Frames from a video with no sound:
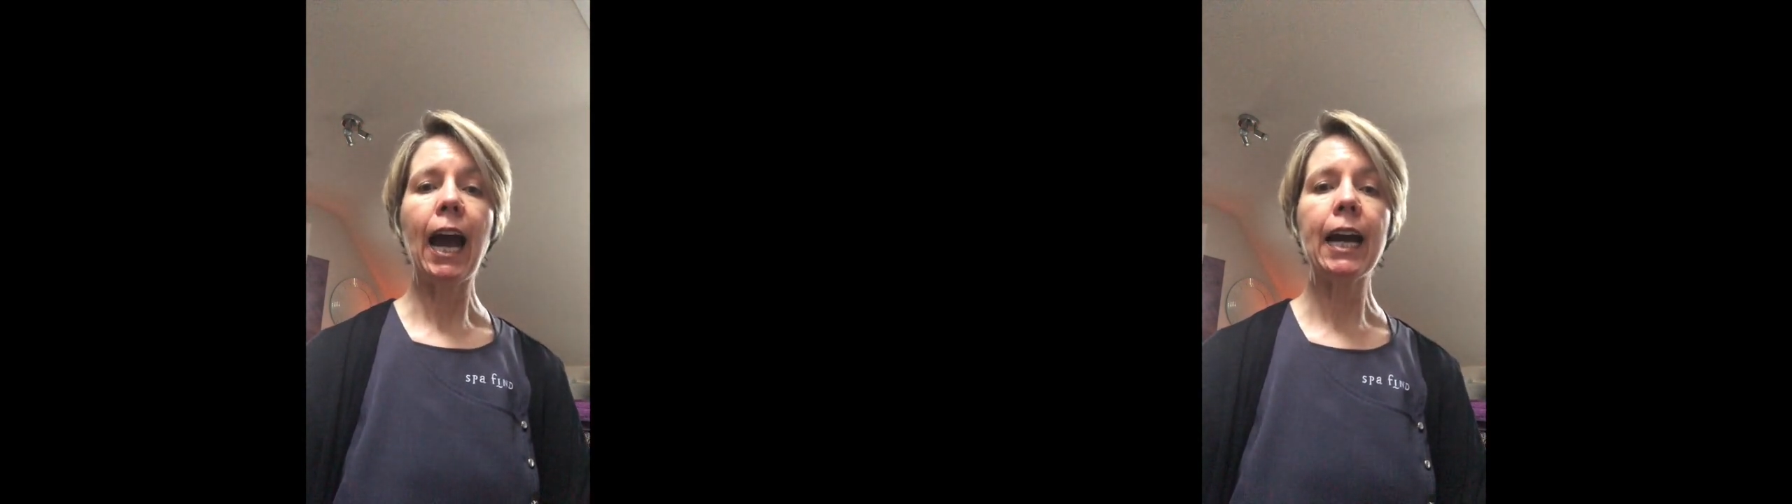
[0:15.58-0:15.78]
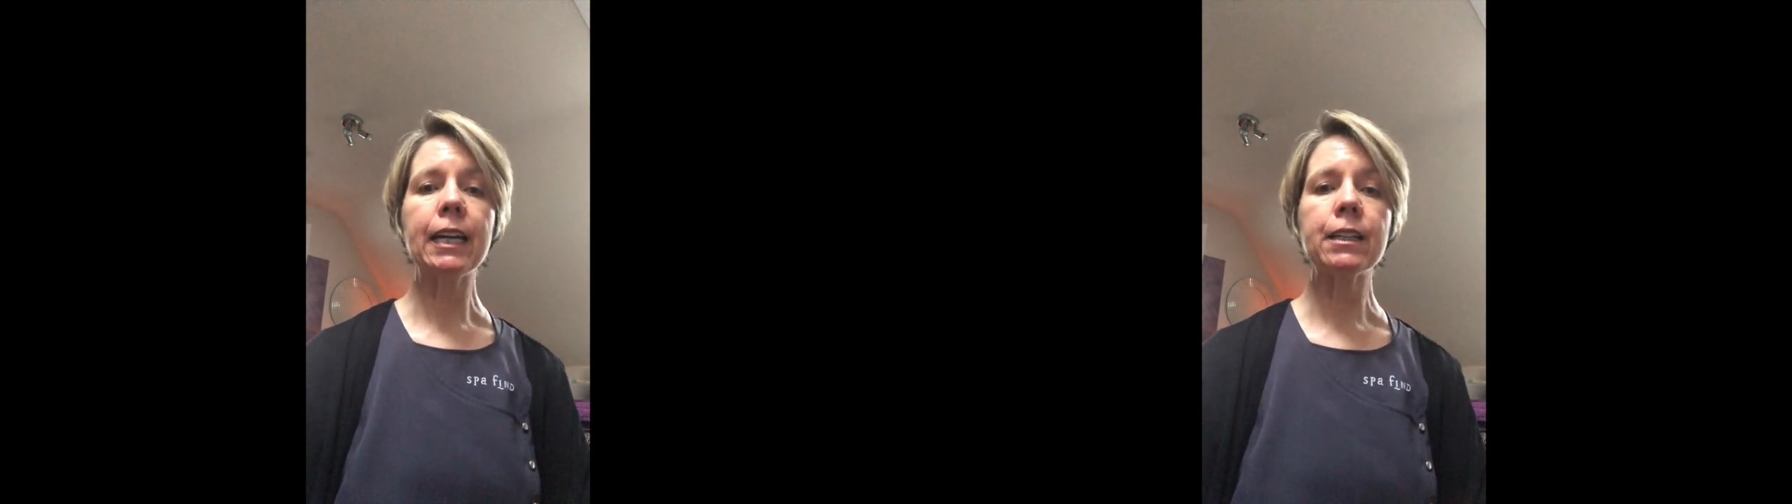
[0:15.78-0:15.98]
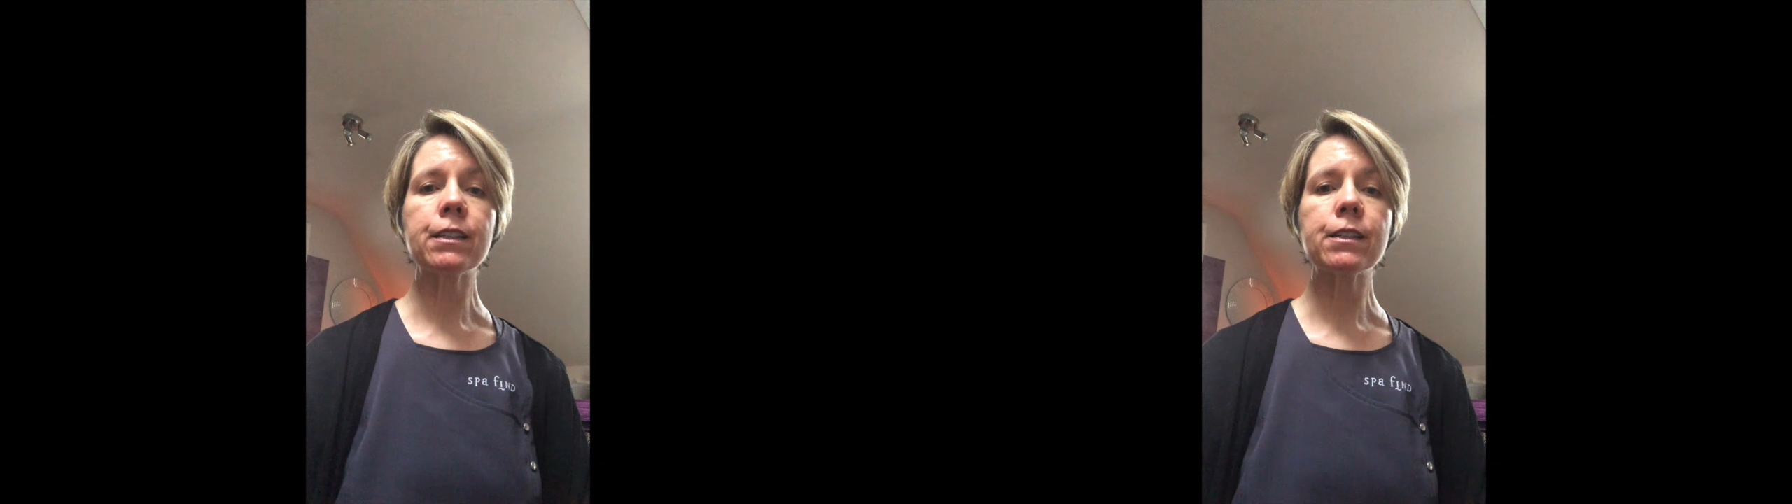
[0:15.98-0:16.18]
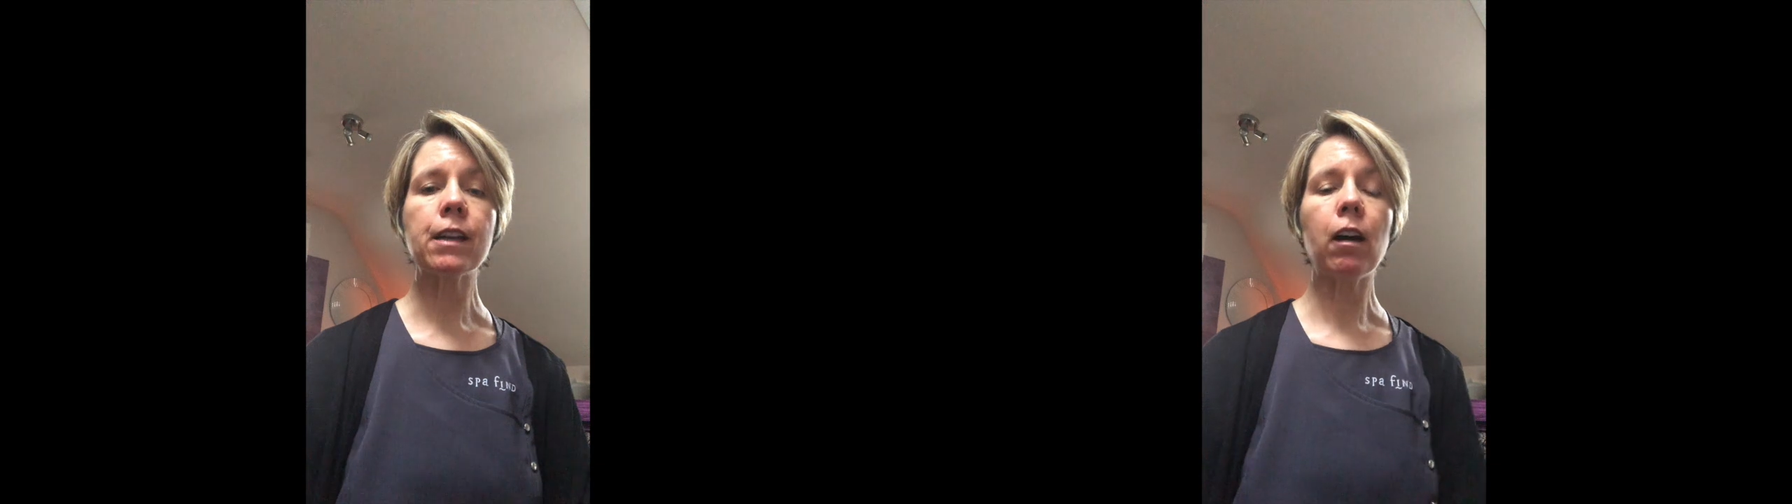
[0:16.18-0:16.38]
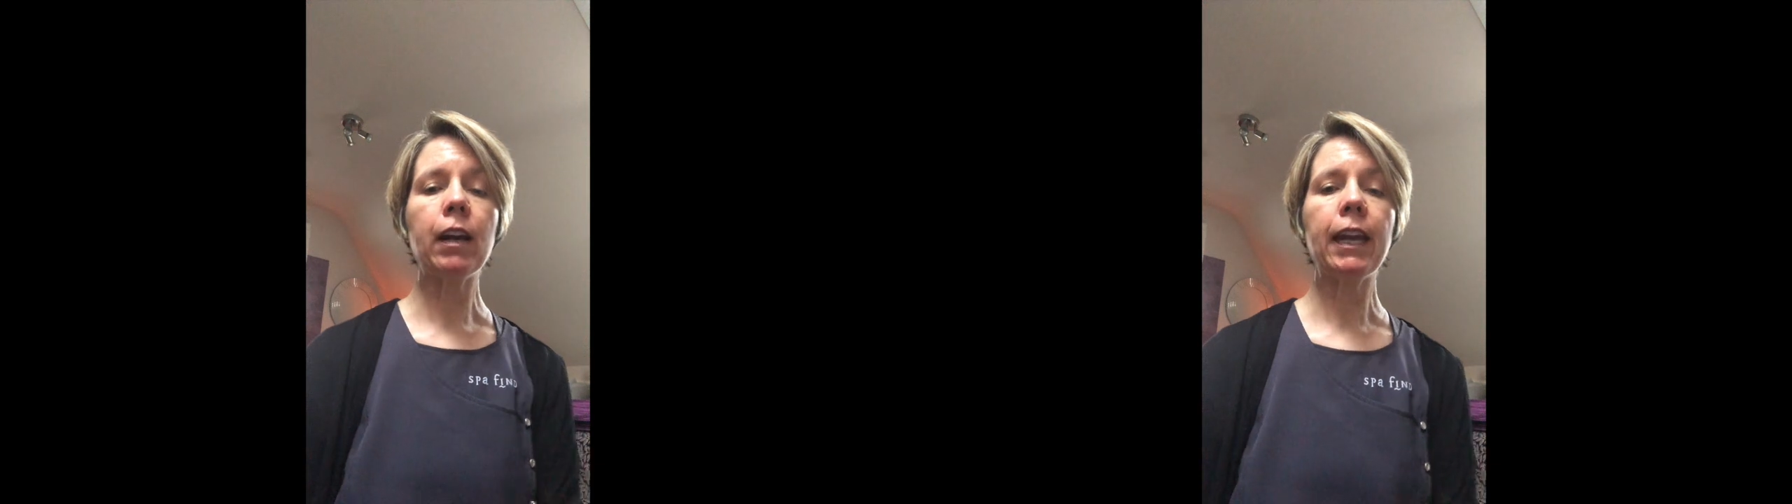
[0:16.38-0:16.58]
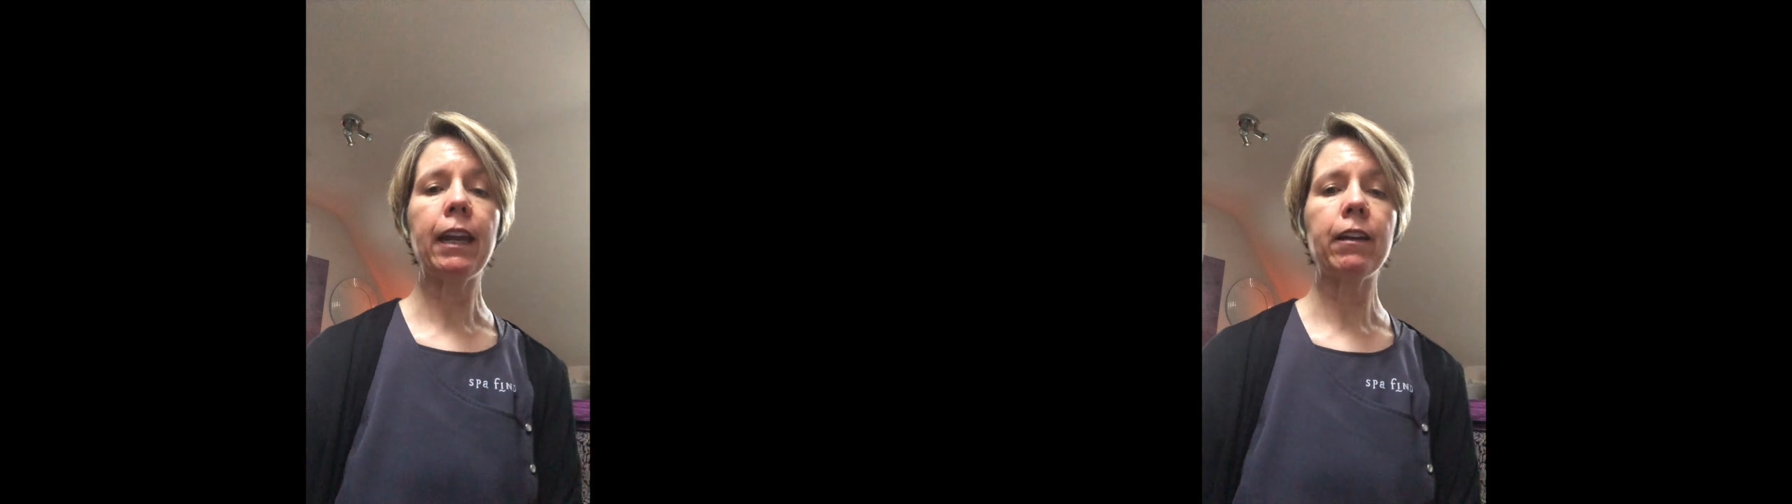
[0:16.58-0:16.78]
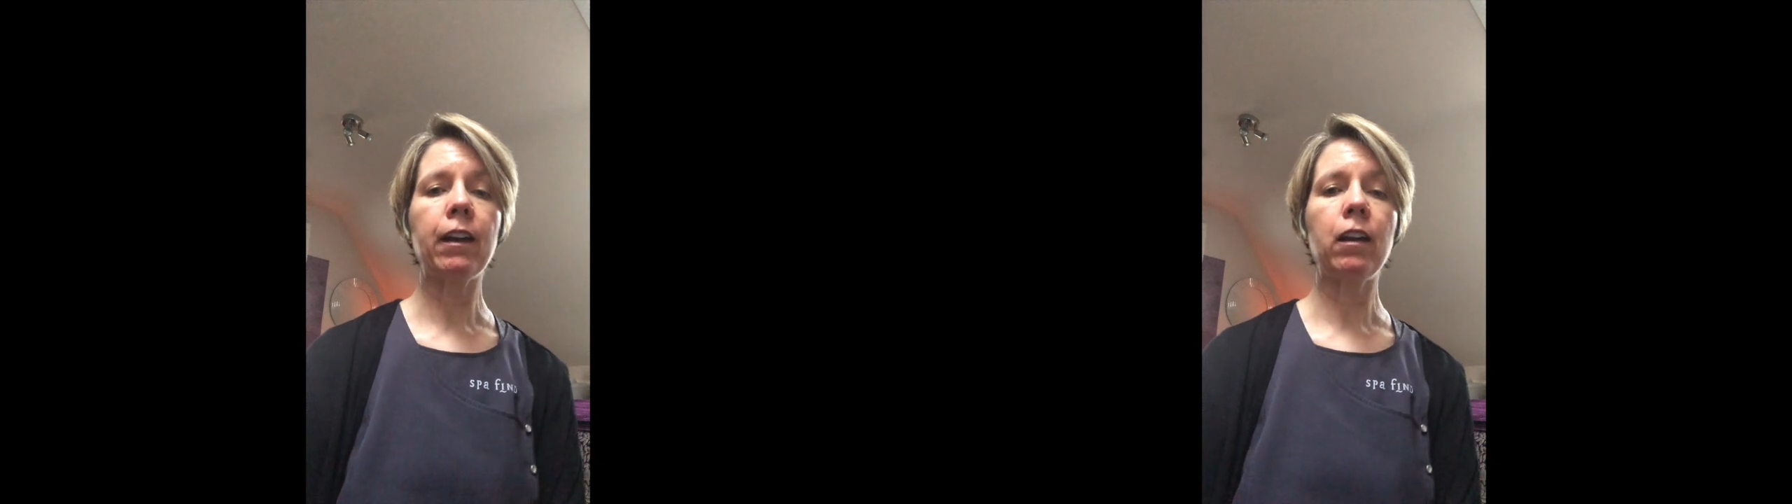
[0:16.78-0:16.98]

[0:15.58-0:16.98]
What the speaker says: and I hear